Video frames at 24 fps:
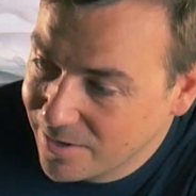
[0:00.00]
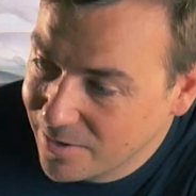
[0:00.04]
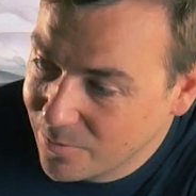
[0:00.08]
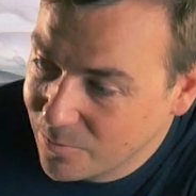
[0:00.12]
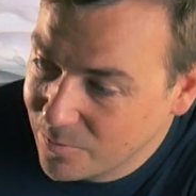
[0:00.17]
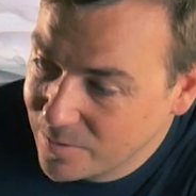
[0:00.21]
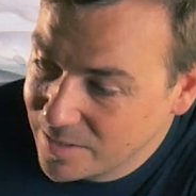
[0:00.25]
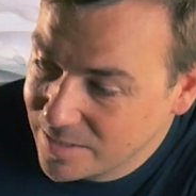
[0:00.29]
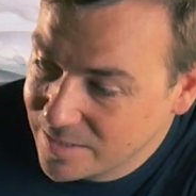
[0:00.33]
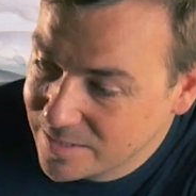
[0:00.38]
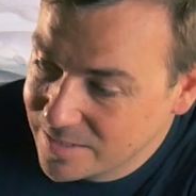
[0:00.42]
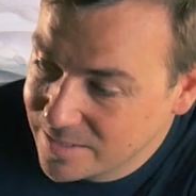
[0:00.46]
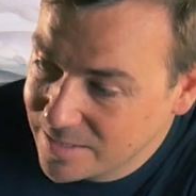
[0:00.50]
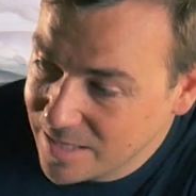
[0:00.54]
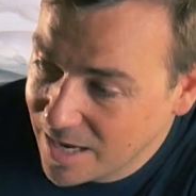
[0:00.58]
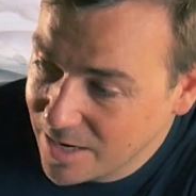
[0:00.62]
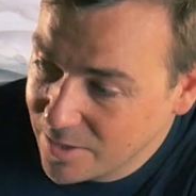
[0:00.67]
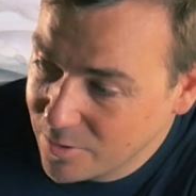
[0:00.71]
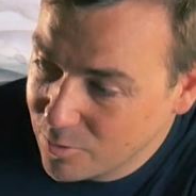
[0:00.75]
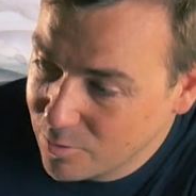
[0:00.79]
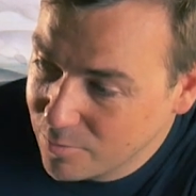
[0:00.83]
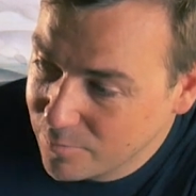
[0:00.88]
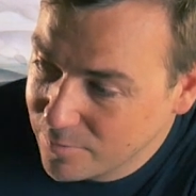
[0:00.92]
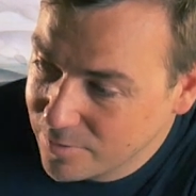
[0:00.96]
we
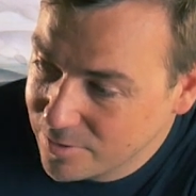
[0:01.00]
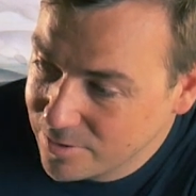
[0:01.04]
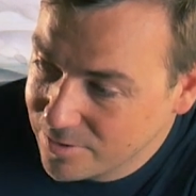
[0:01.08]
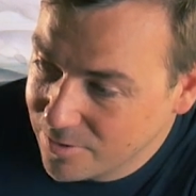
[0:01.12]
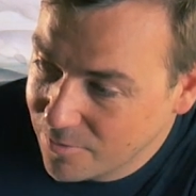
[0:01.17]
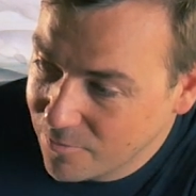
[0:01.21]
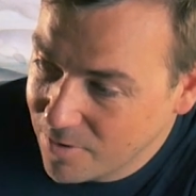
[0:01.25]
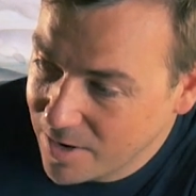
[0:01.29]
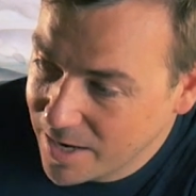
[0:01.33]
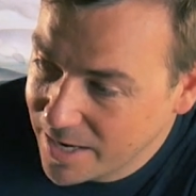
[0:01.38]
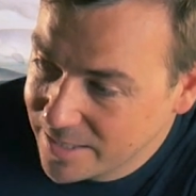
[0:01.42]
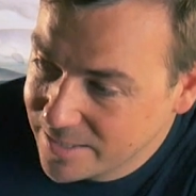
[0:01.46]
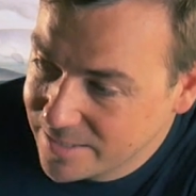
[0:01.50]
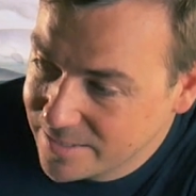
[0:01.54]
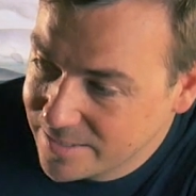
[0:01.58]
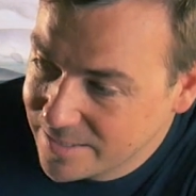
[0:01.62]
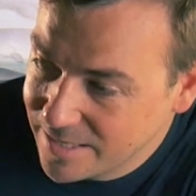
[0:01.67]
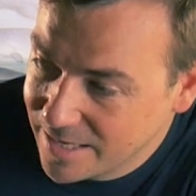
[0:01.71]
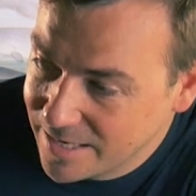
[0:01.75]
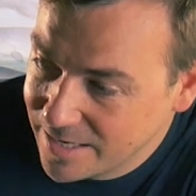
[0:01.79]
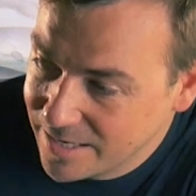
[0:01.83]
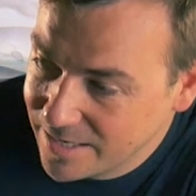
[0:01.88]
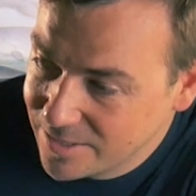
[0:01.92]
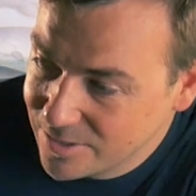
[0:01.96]
sign over the
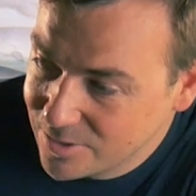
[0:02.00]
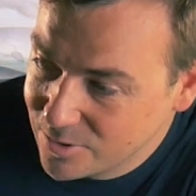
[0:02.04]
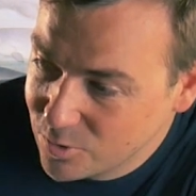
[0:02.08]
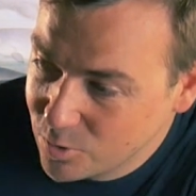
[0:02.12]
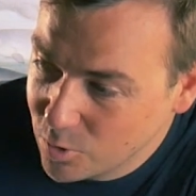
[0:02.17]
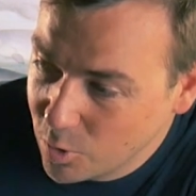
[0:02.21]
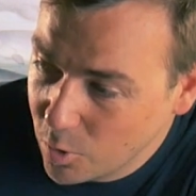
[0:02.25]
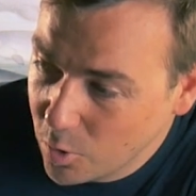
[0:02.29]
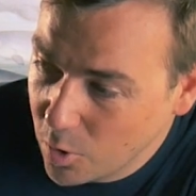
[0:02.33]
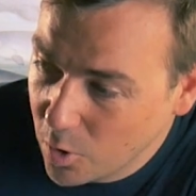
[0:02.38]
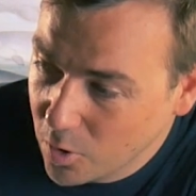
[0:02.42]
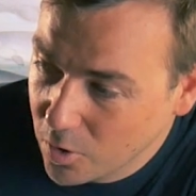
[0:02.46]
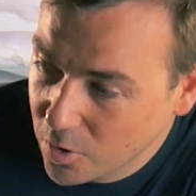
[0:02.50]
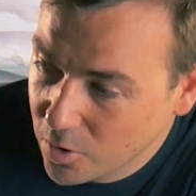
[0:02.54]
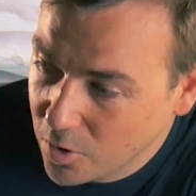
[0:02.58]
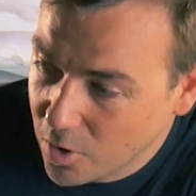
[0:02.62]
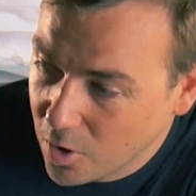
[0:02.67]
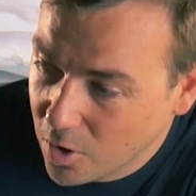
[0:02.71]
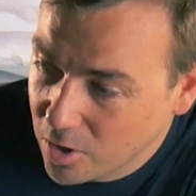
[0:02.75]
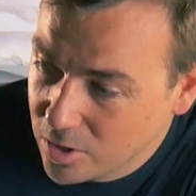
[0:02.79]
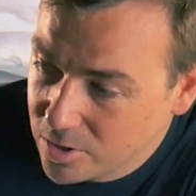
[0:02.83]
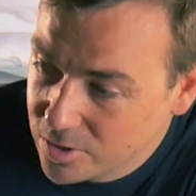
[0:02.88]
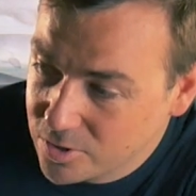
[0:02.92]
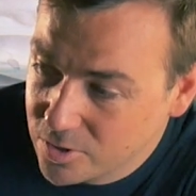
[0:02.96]
rights and it is no longer
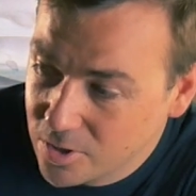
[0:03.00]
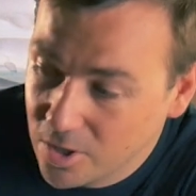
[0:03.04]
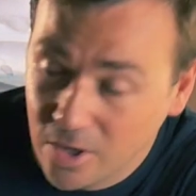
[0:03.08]
ours.